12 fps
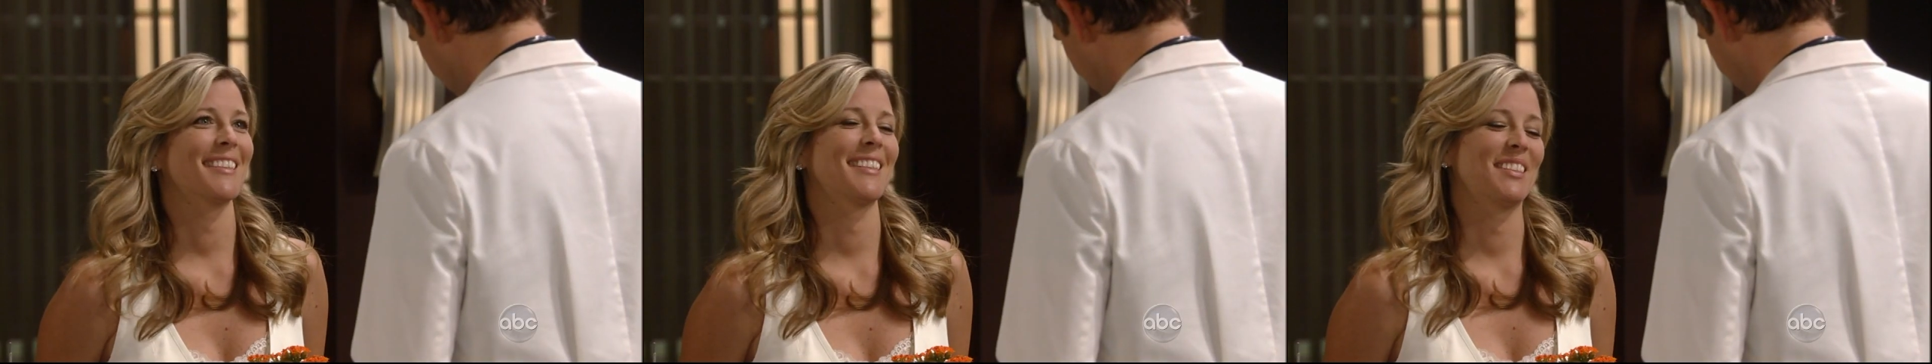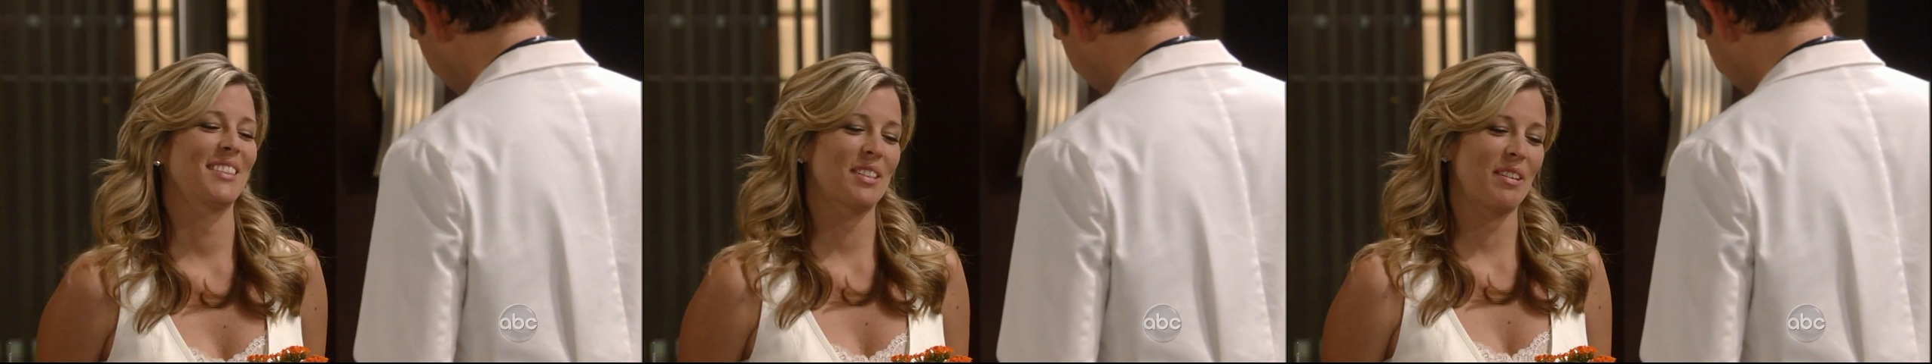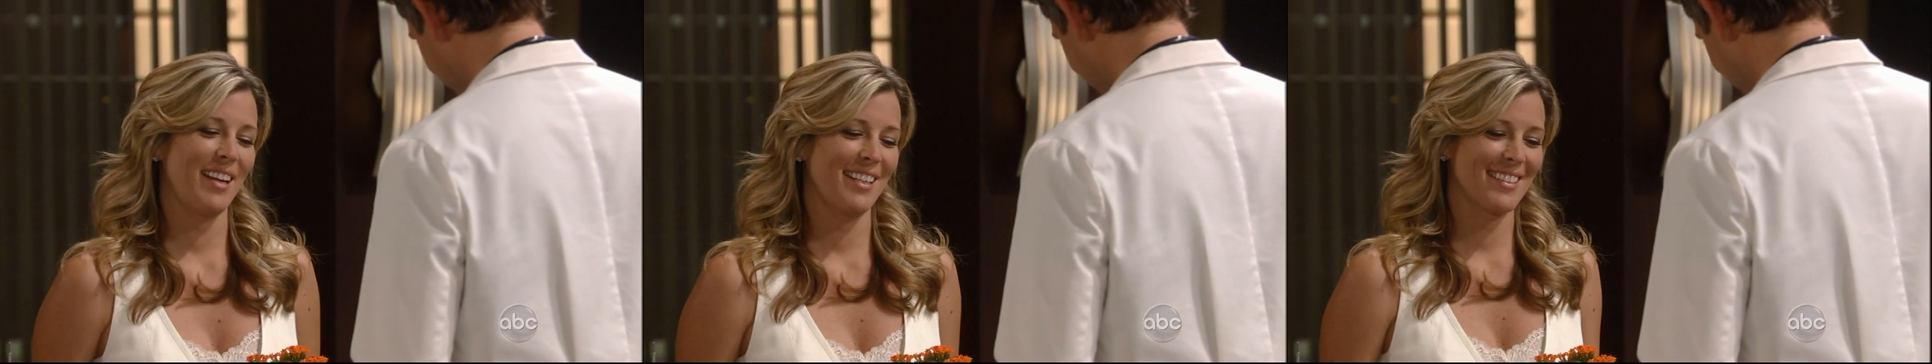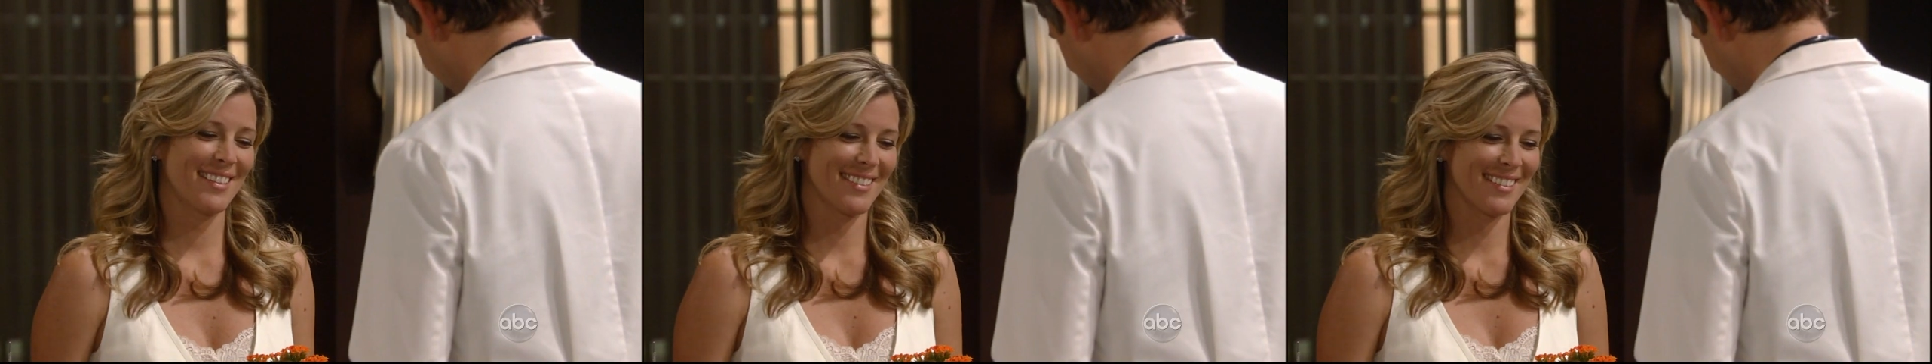Oh,
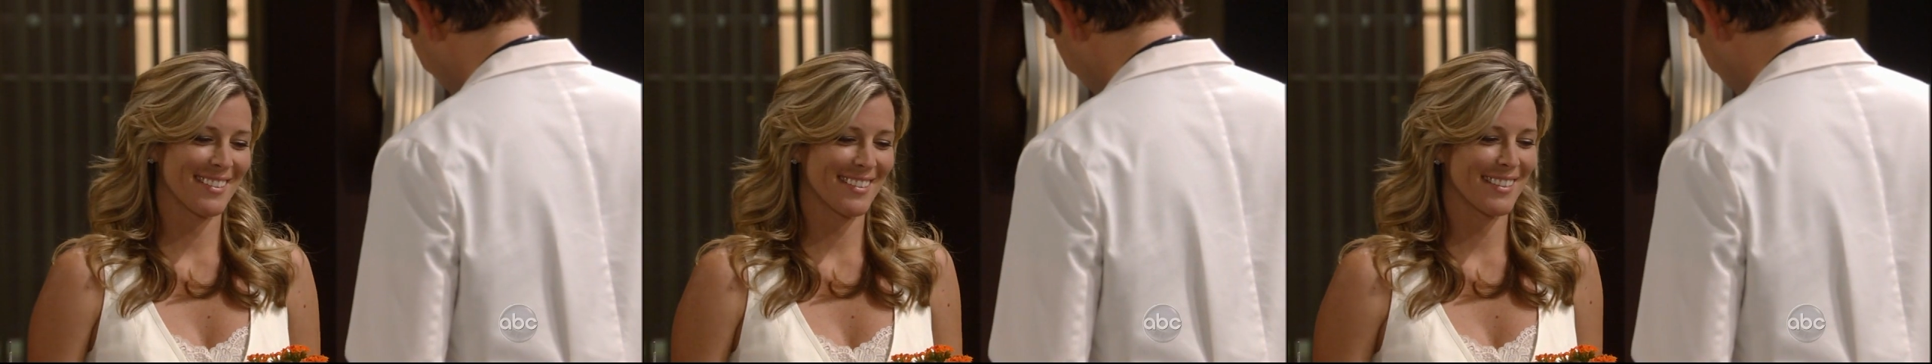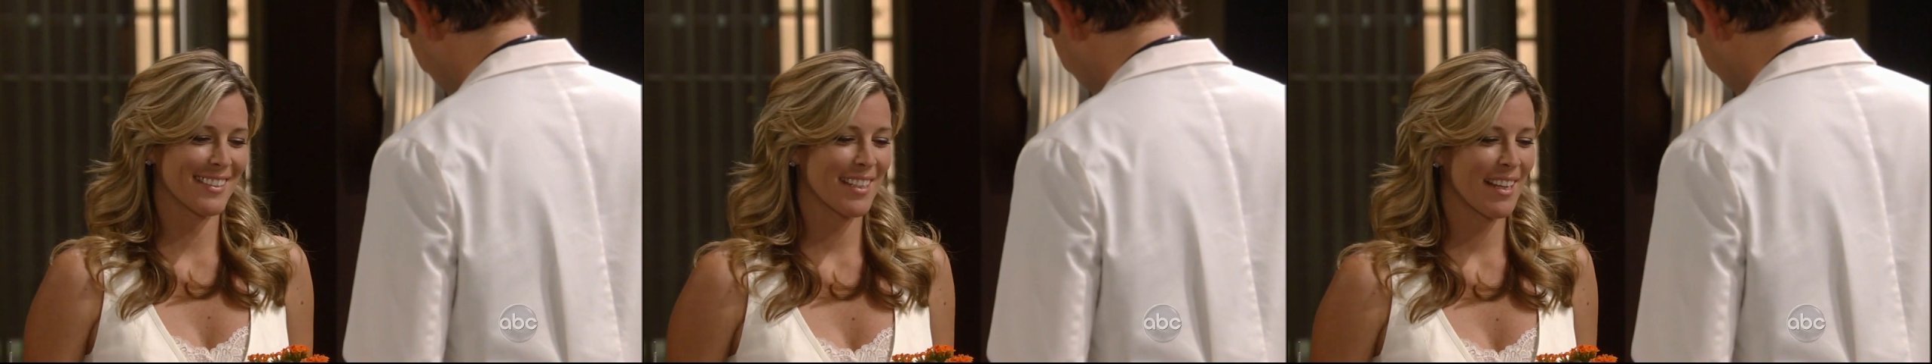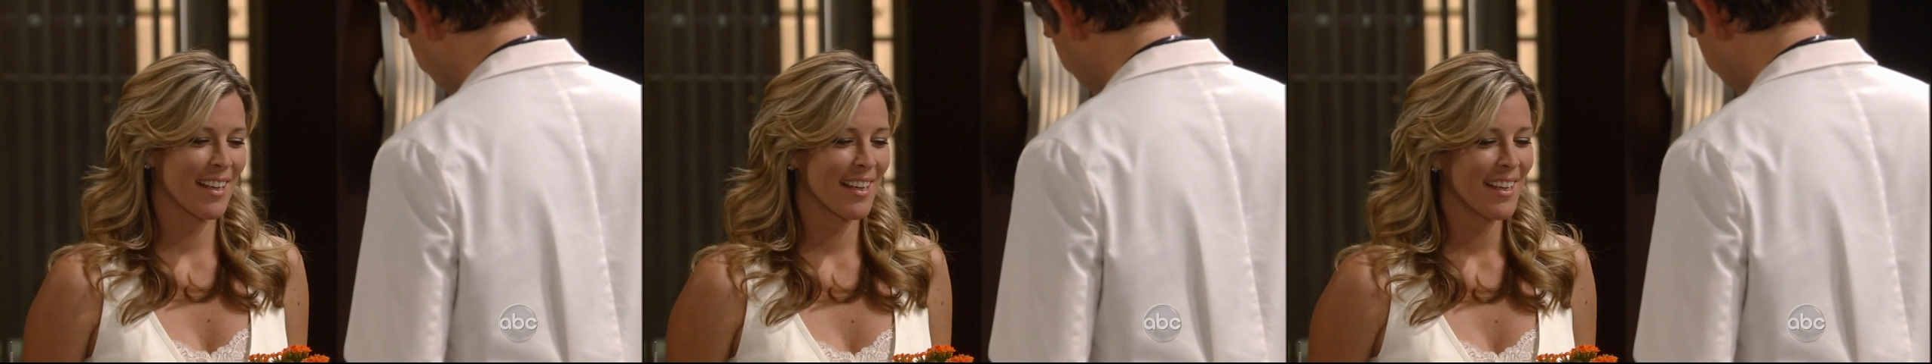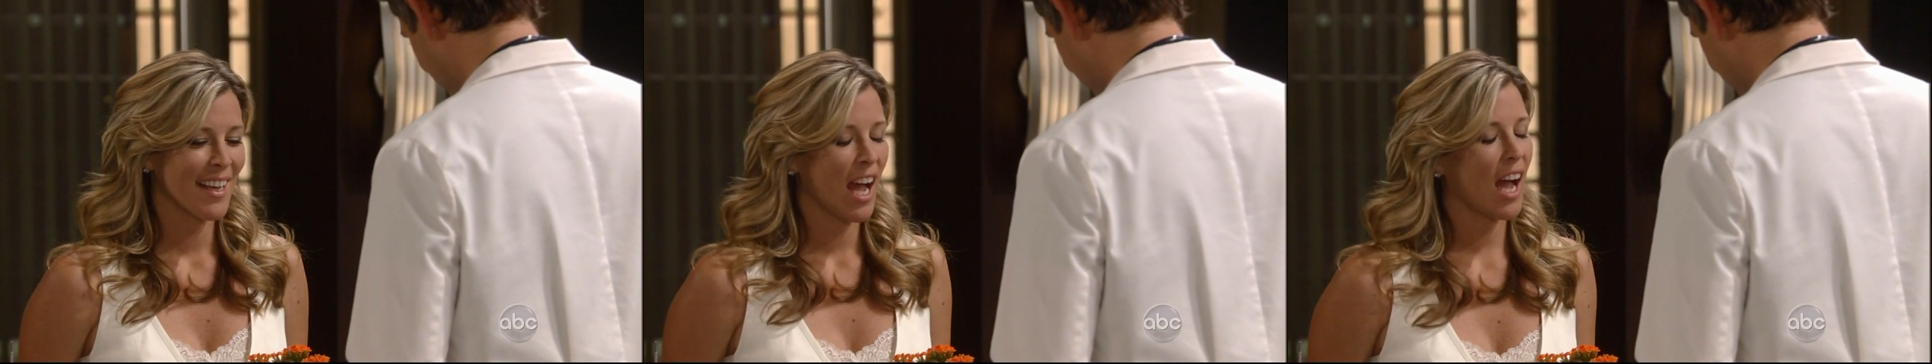great. Yes.
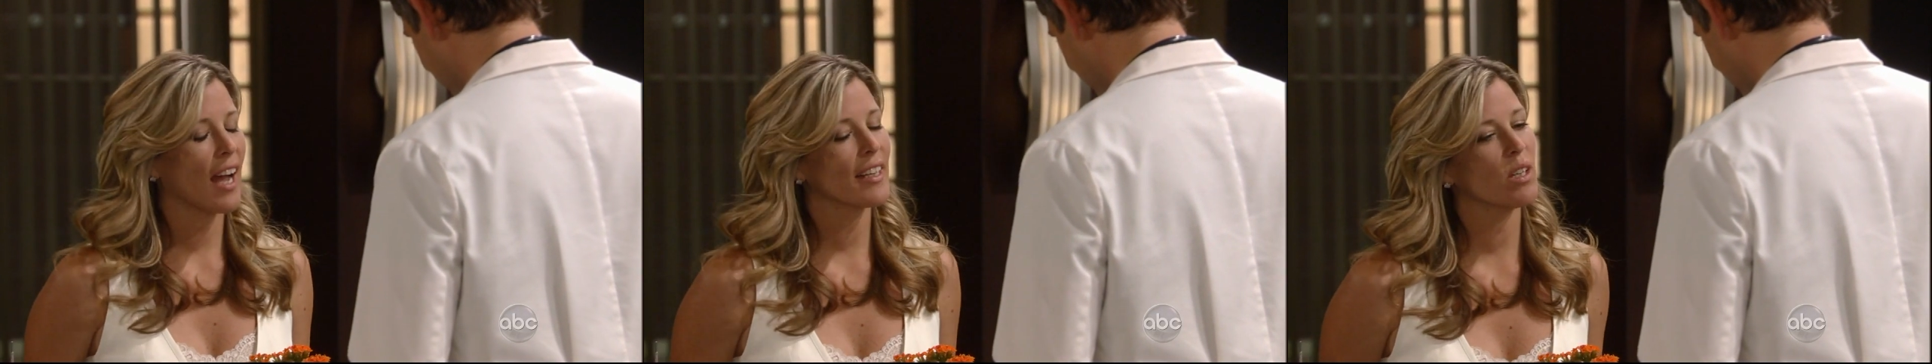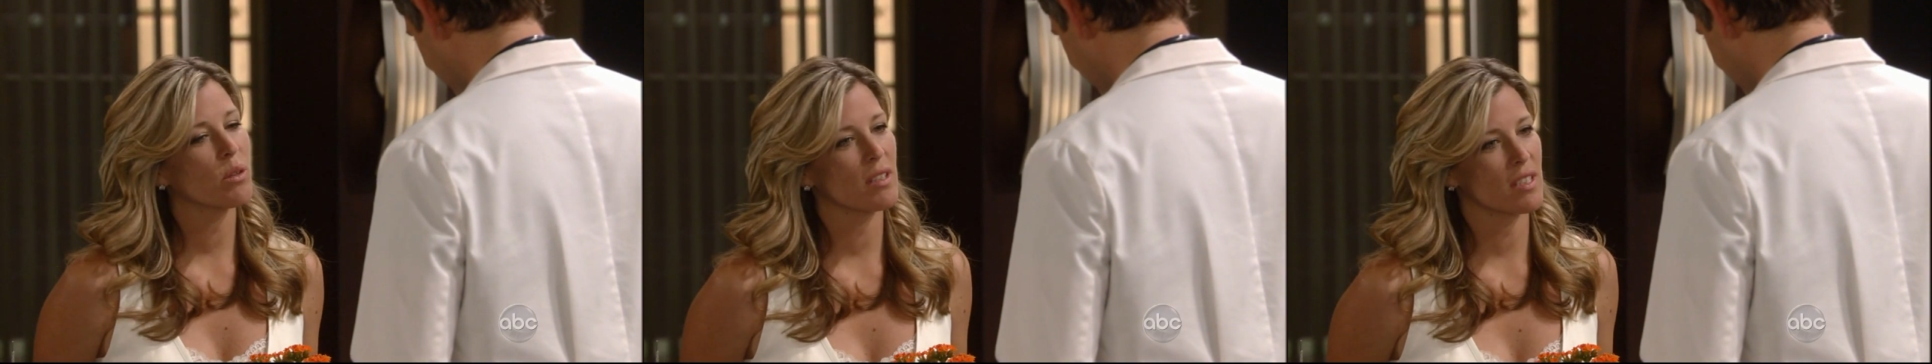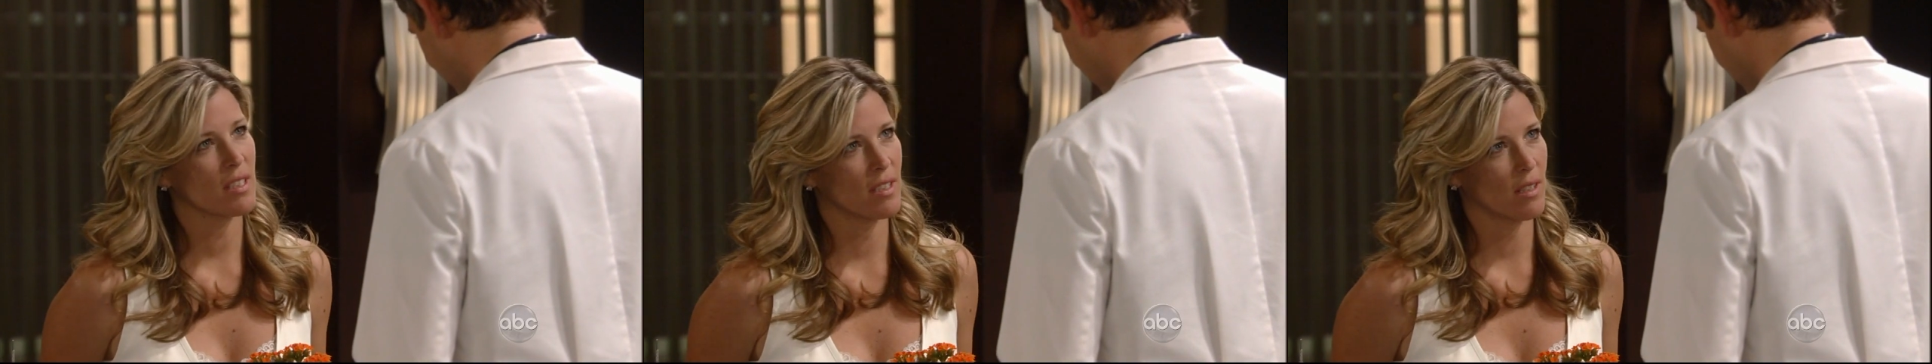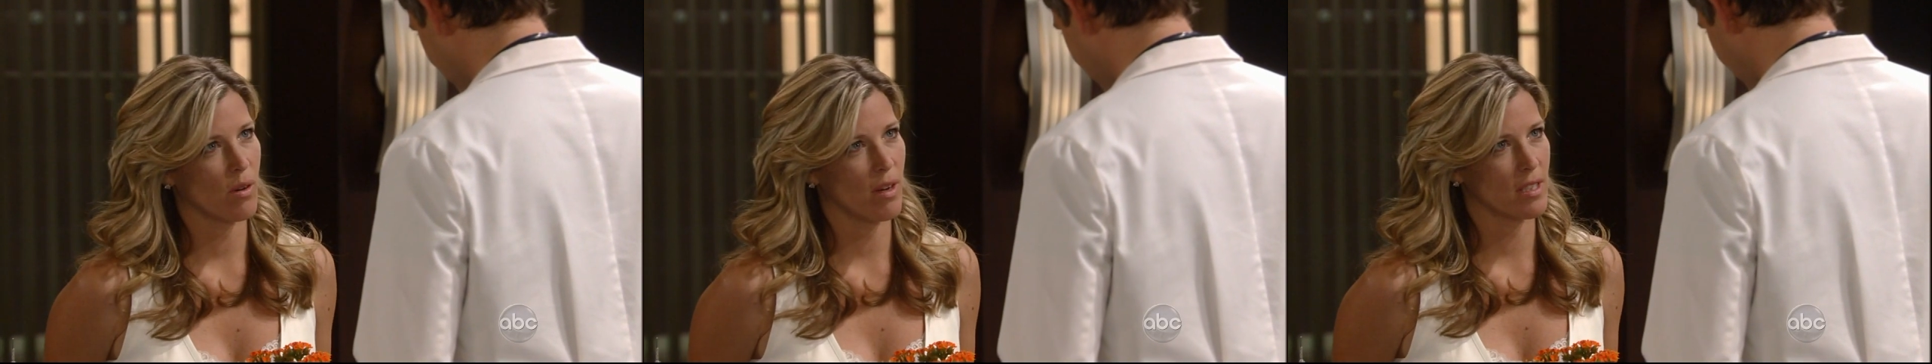I know this
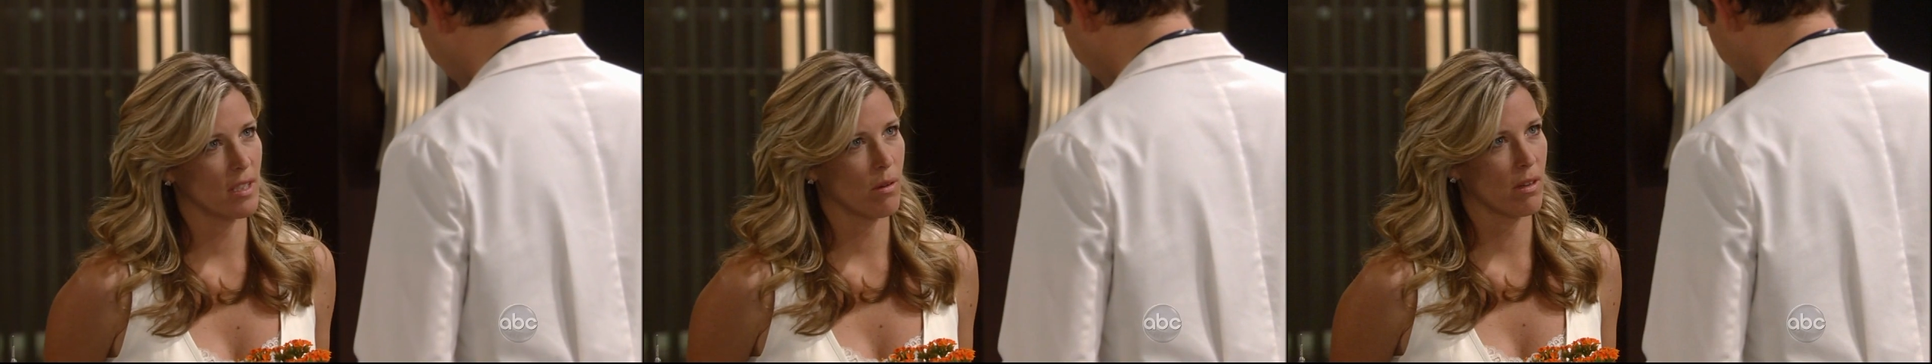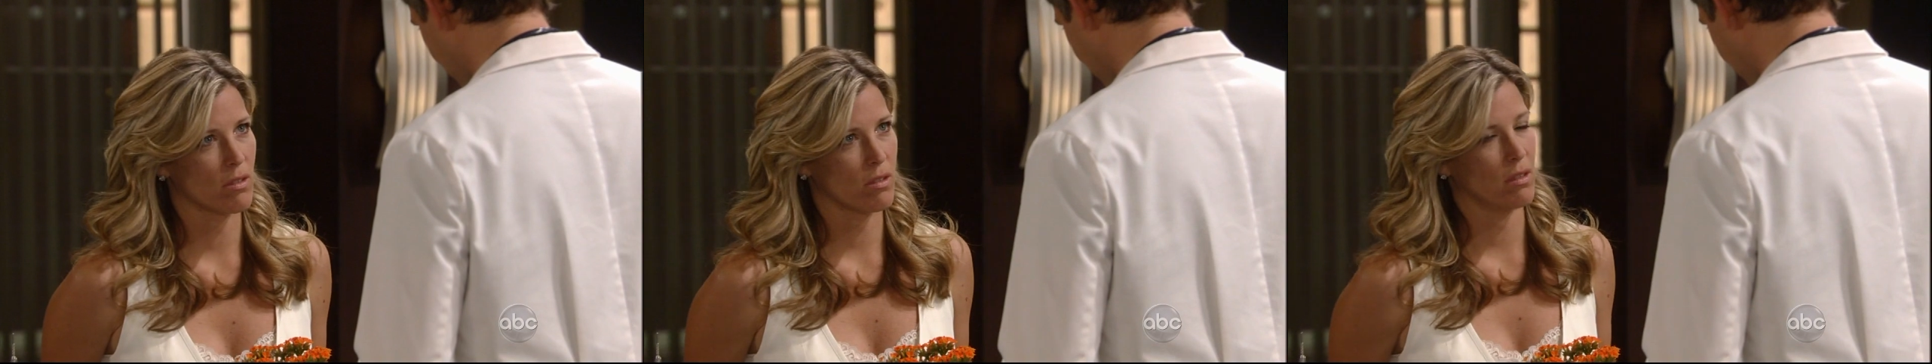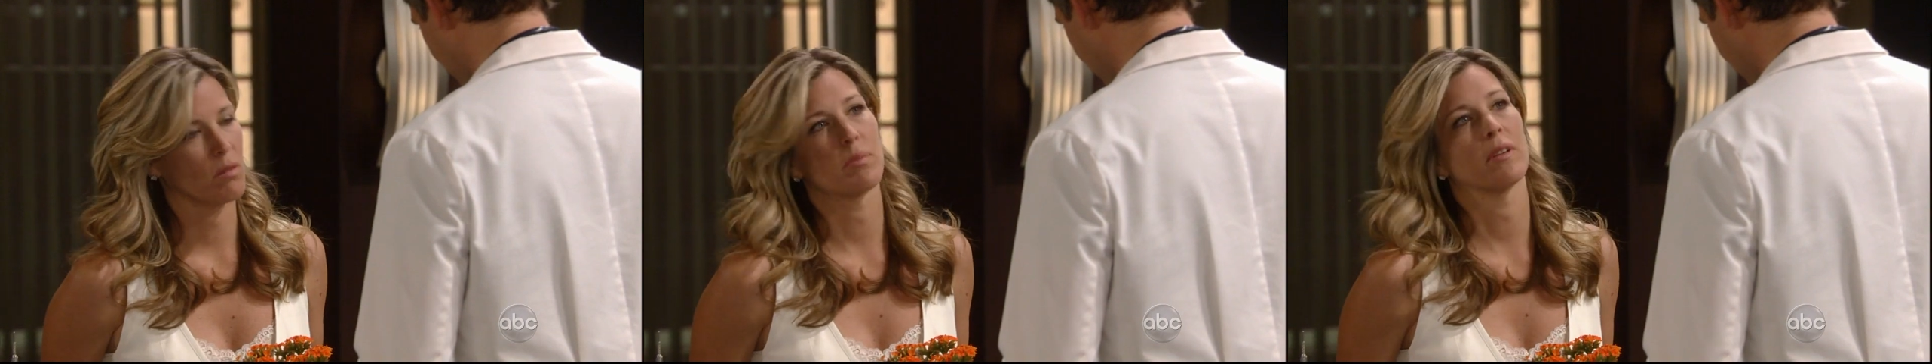is a crazy question,